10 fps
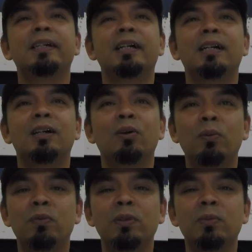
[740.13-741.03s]

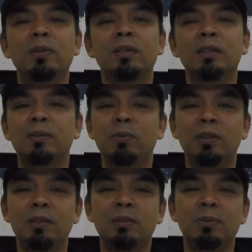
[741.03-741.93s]
Hopefully
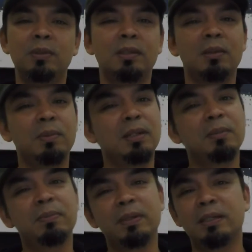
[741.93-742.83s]
we can meet
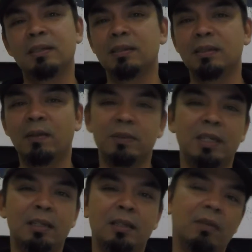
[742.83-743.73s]
up and have a
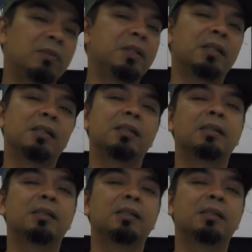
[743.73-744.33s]
chat, have a drink.